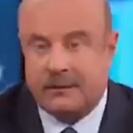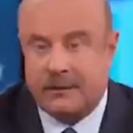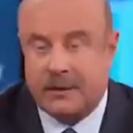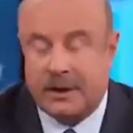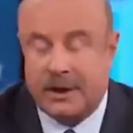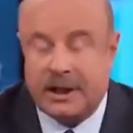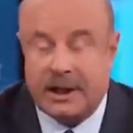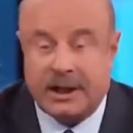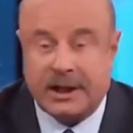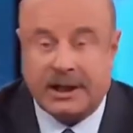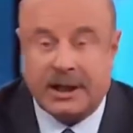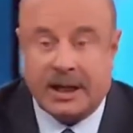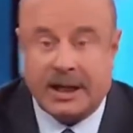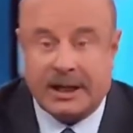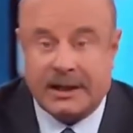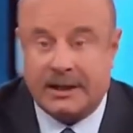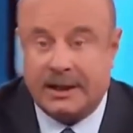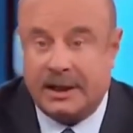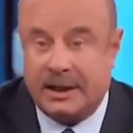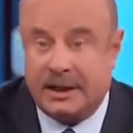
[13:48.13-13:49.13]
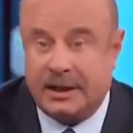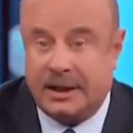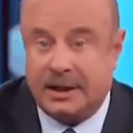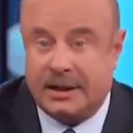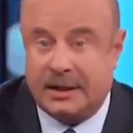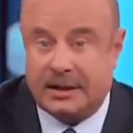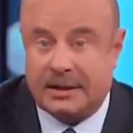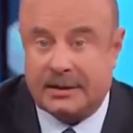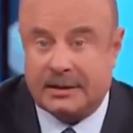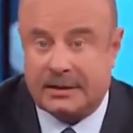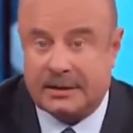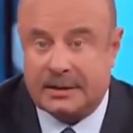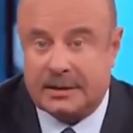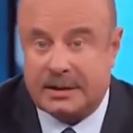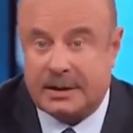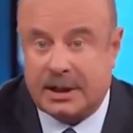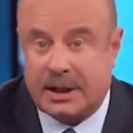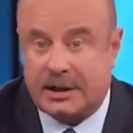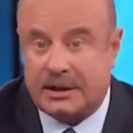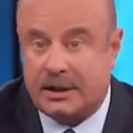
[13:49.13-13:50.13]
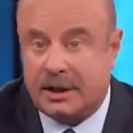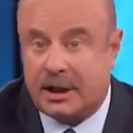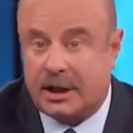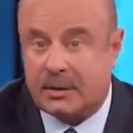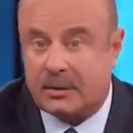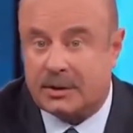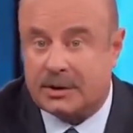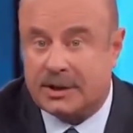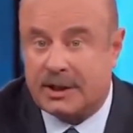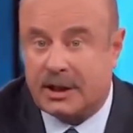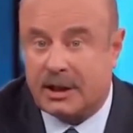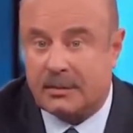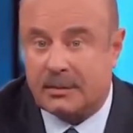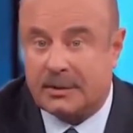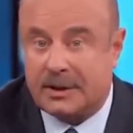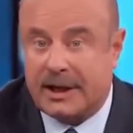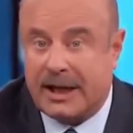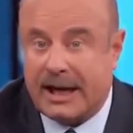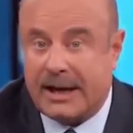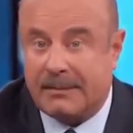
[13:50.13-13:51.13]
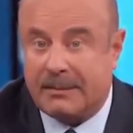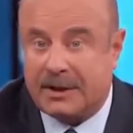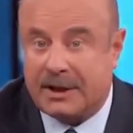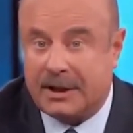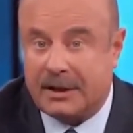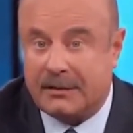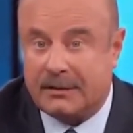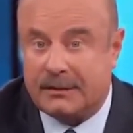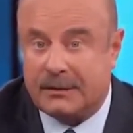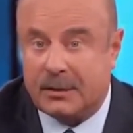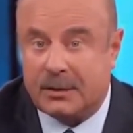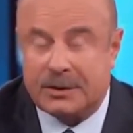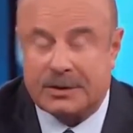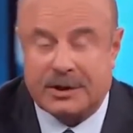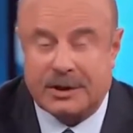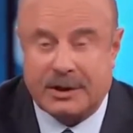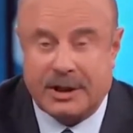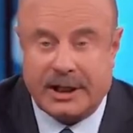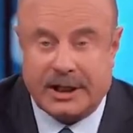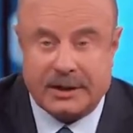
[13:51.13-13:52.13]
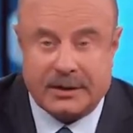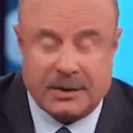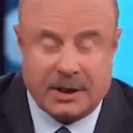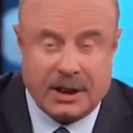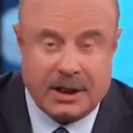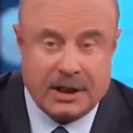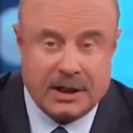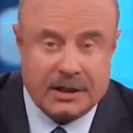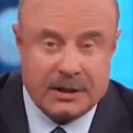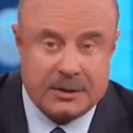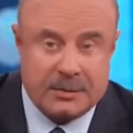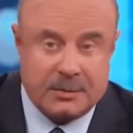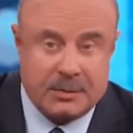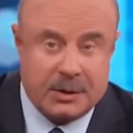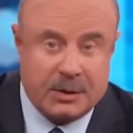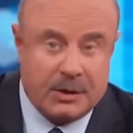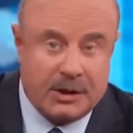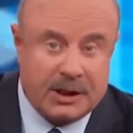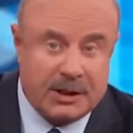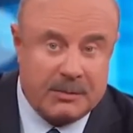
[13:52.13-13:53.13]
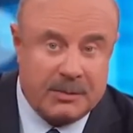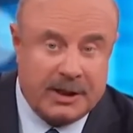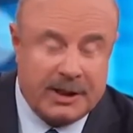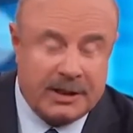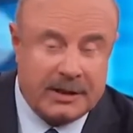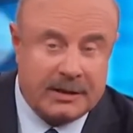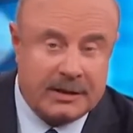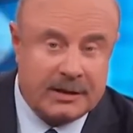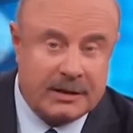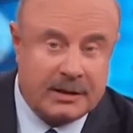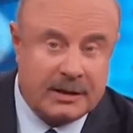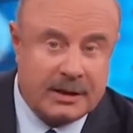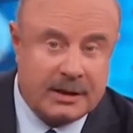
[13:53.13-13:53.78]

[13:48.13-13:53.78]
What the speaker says: For nearly 19 years, Tatiana was held captive, forced to take drugs, brutally beaten,